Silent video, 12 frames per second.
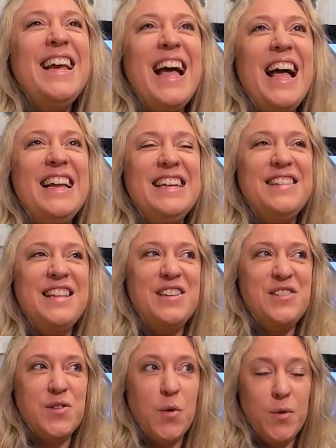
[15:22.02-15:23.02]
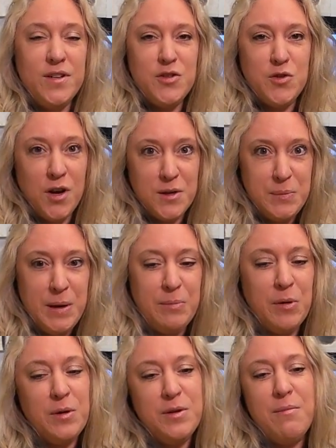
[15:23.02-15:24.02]
that just always draws
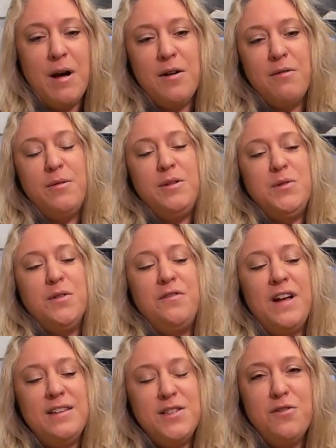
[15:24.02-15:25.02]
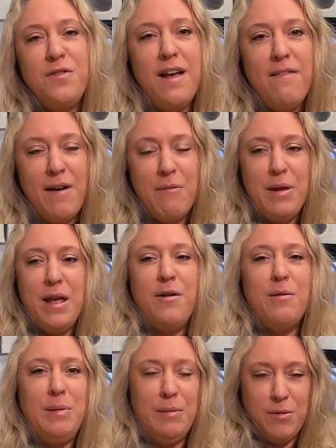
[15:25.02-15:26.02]
people. No matter when we do events, if we have that
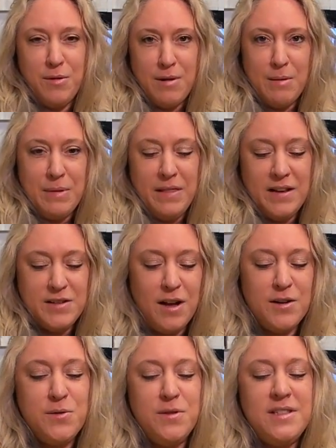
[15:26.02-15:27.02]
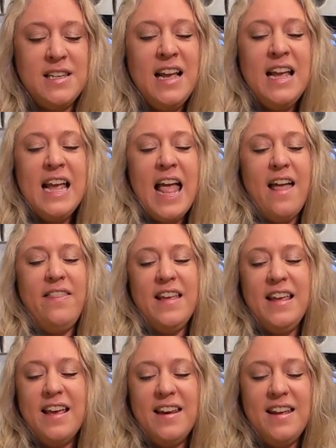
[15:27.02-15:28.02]
banner, people come up and they talk to us and they
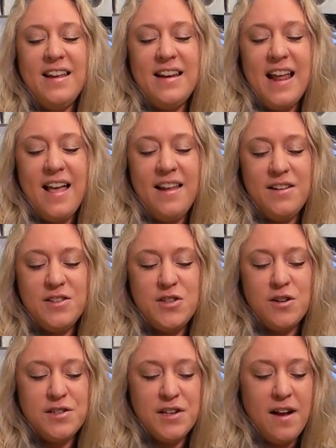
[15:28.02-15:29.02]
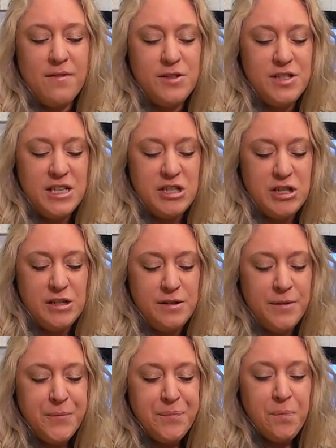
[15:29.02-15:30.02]
get it, and it starts the
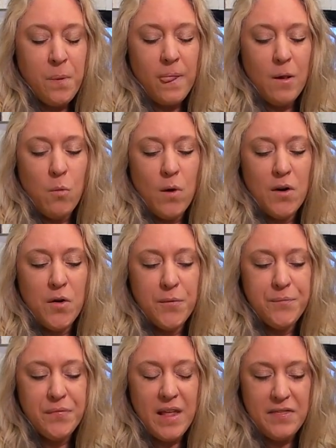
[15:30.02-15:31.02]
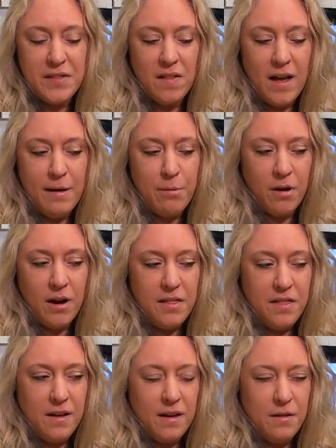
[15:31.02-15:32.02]
conversation. Well, at the library, I
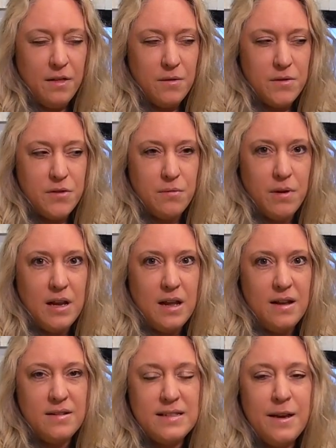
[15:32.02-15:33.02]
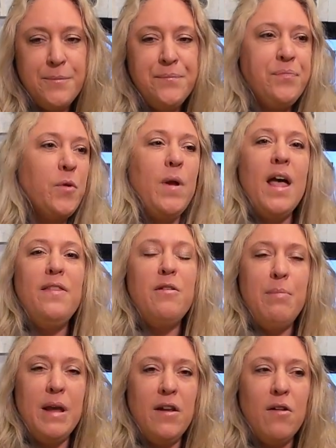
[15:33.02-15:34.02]
think it was 3 days, we had the
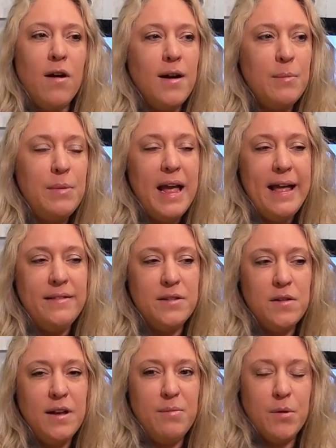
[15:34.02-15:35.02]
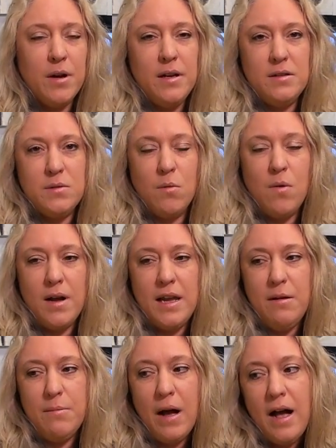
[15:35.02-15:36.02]
banner up, and the librarians were
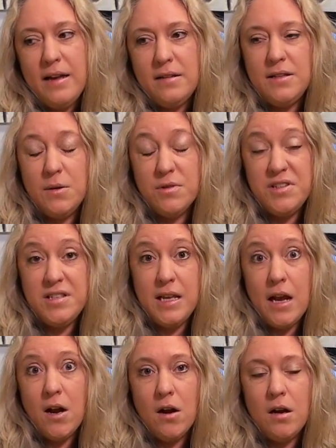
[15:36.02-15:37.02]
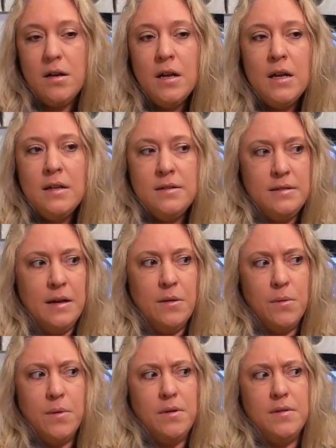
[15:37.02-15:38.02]
walking by and they were scared. They
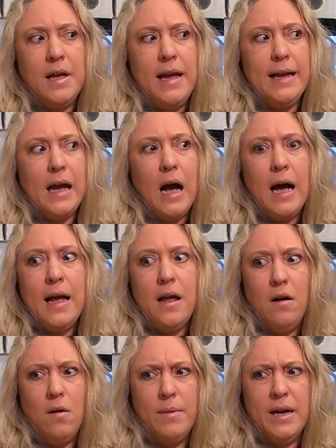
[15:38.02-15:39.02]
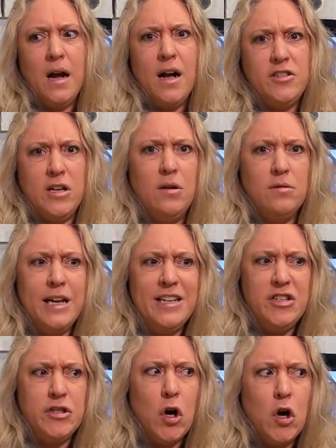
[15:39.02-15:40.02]
were like, oh my gosh, I don't like
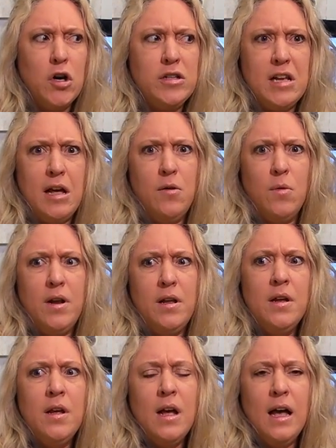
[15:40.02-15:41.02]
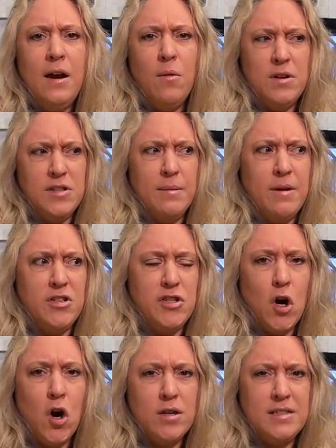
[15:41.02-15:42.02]
sharks. I don't want to talk about
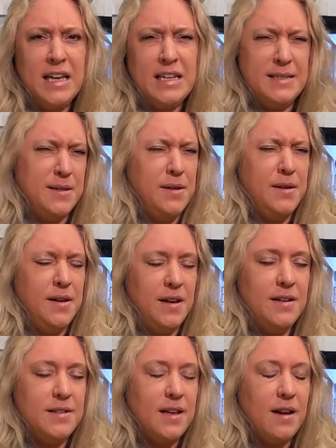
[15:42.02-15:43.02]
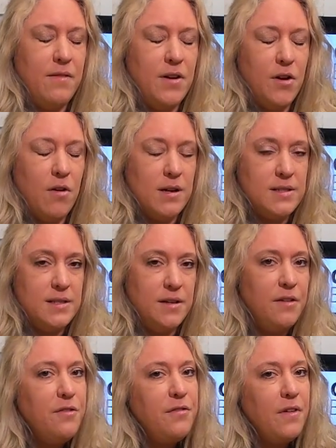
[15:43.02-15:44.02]
sharks, cause it is kind of an
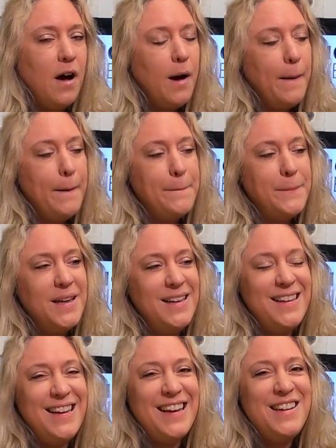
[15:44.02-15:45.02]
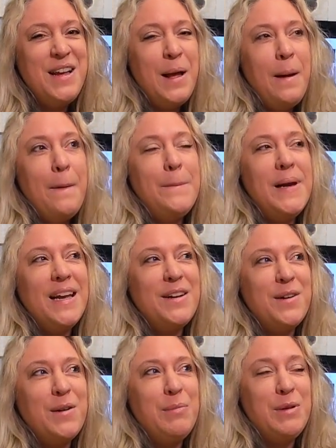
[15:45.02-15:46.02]
aggressive,
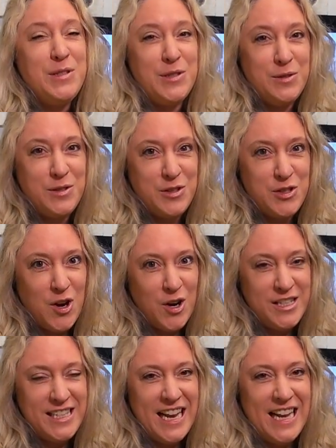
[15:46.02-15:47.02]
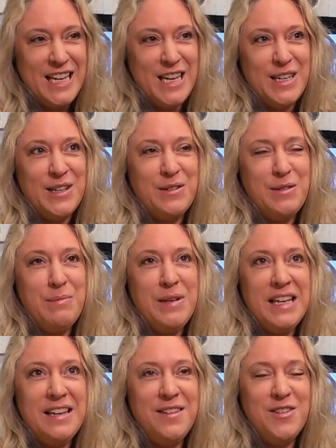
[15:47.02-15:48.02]
banner, but so is the Shark Tank. The
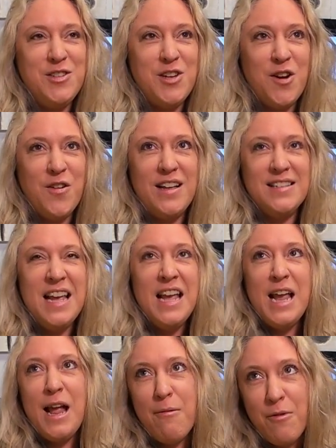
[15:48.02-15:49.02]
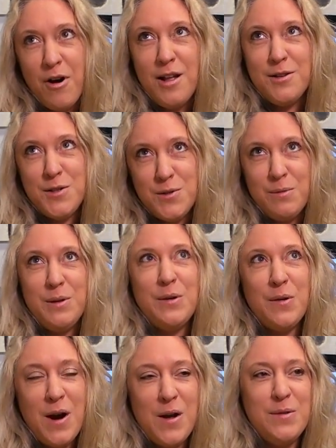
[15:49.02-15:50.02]
beginning of the show has hammerheads swimming
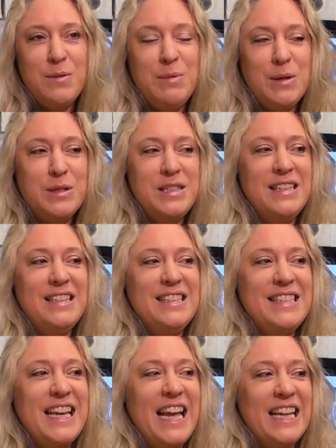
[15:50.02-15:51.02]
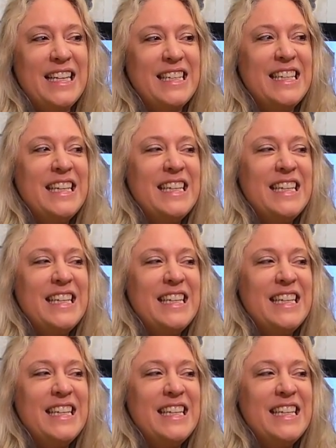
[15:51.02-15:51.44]
around the buildings, and